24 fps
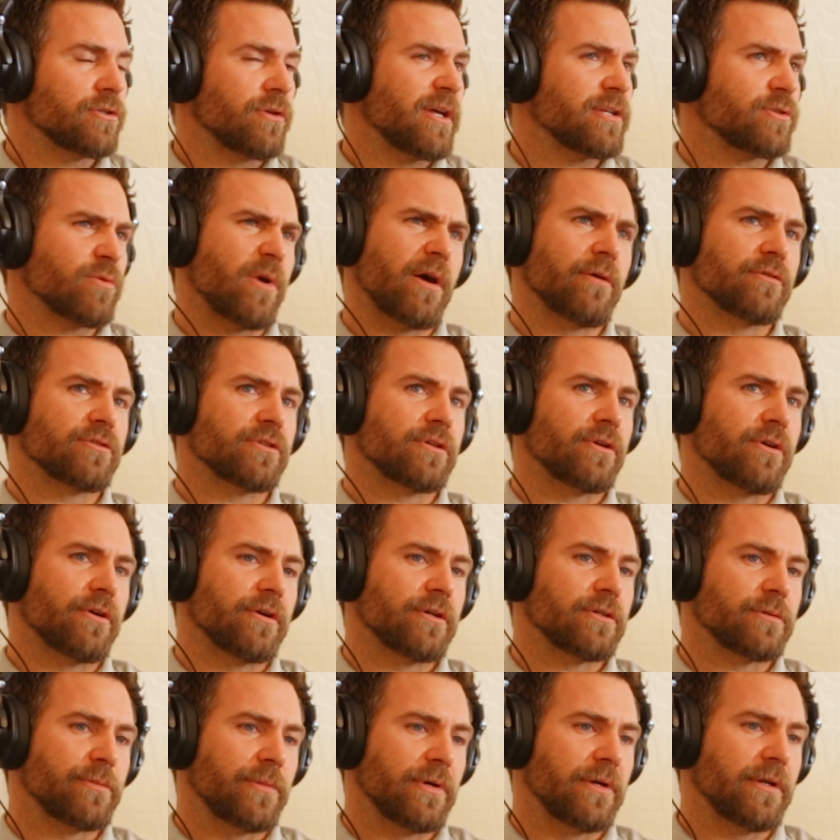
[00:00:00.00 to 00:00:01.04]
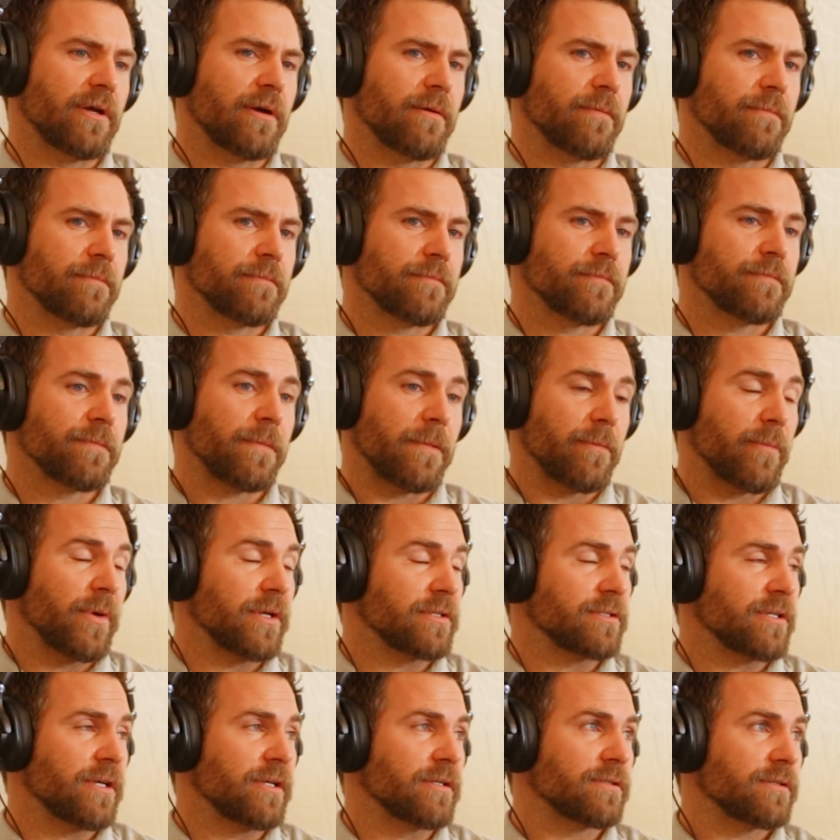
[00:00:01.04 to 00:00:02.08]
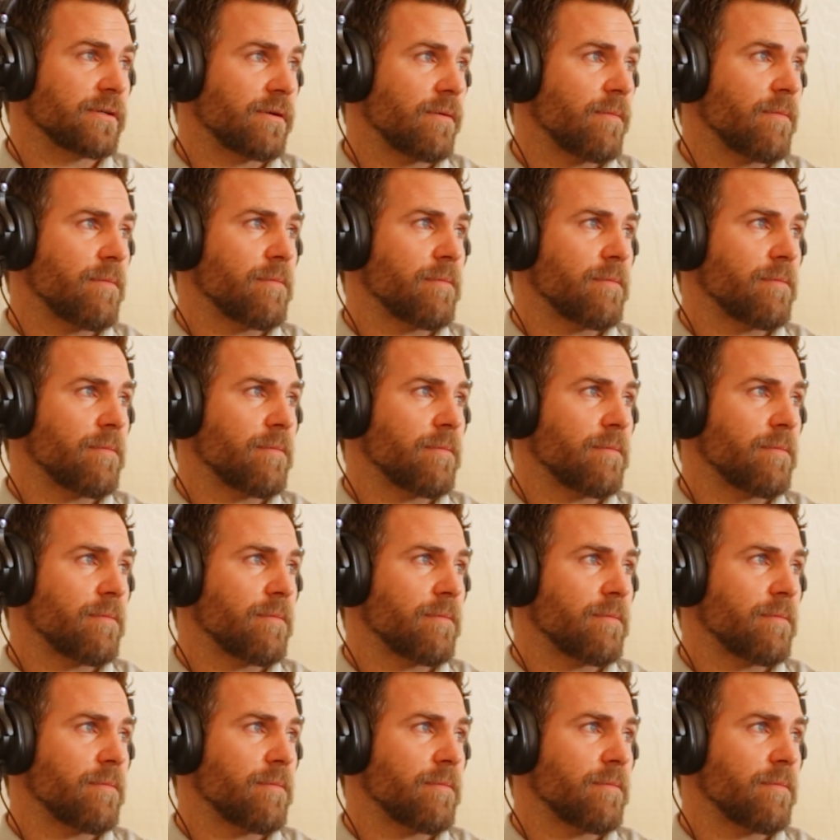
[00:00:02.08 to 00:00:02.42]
So that's why I was curious, but yeah, makes sense.